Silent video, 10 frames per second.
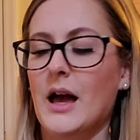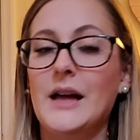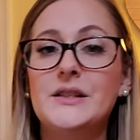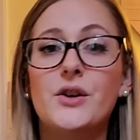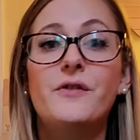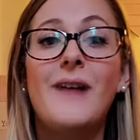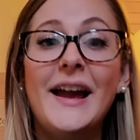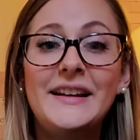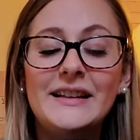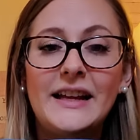Until
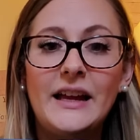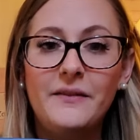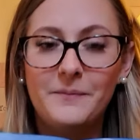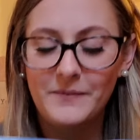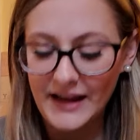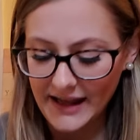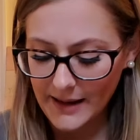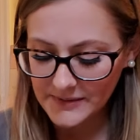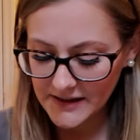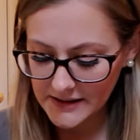finally, they
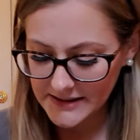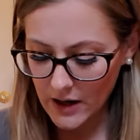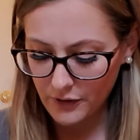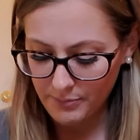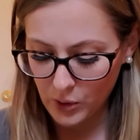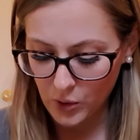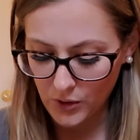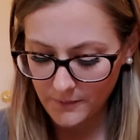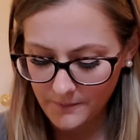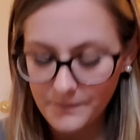came to the South
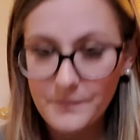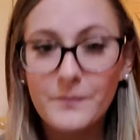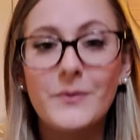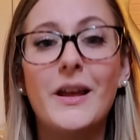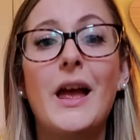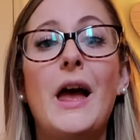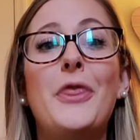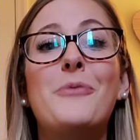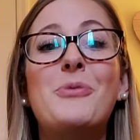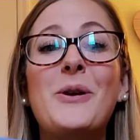Pole.
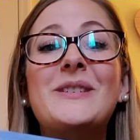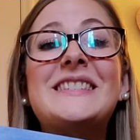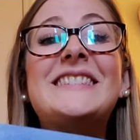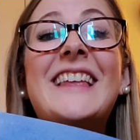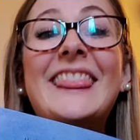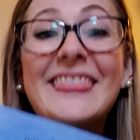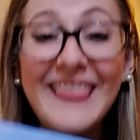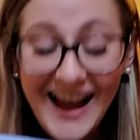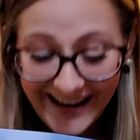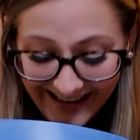The boy was
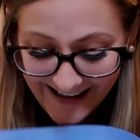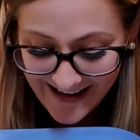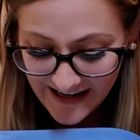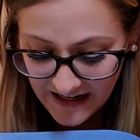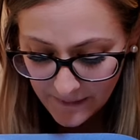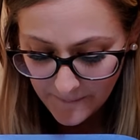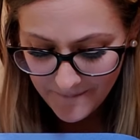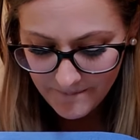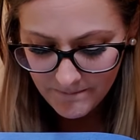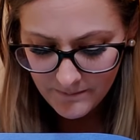delighted,
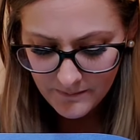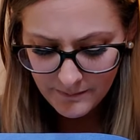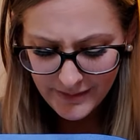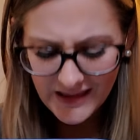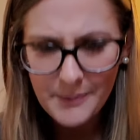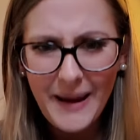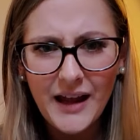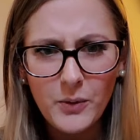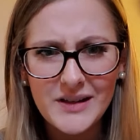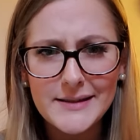but the
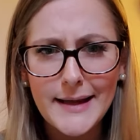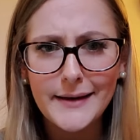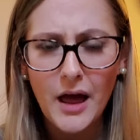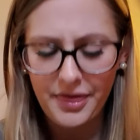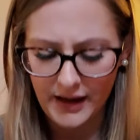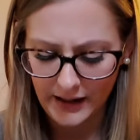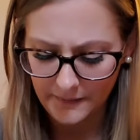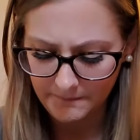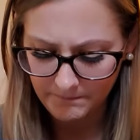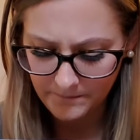penguin said nothing.
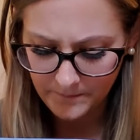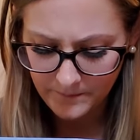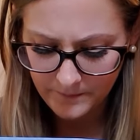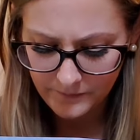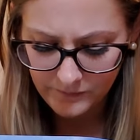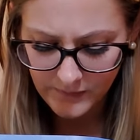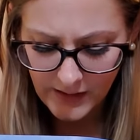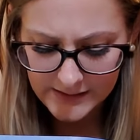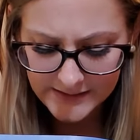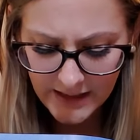
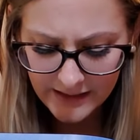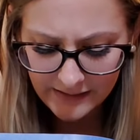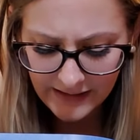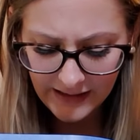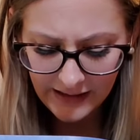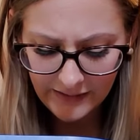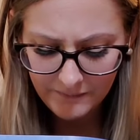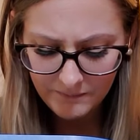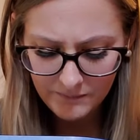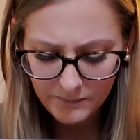Suddenly,
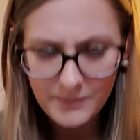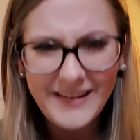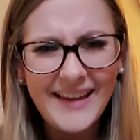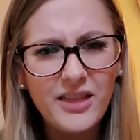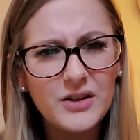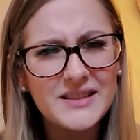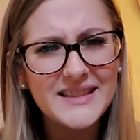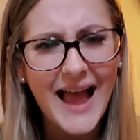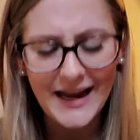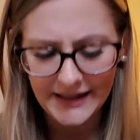it looked
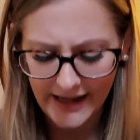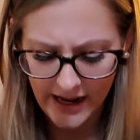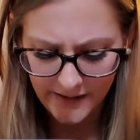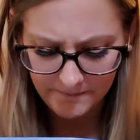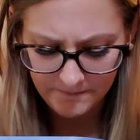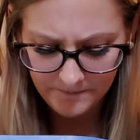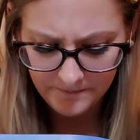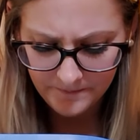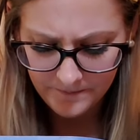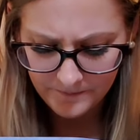sad again
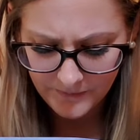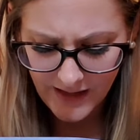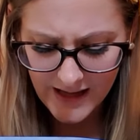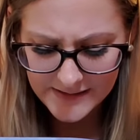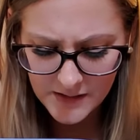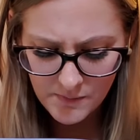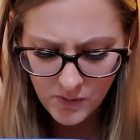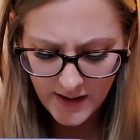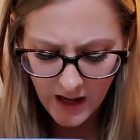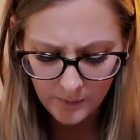as the
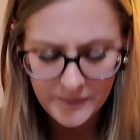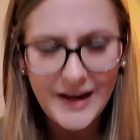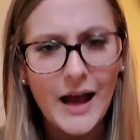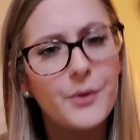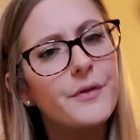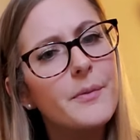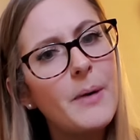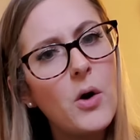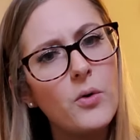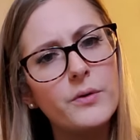boy helped it out of the
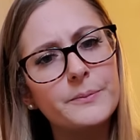boat.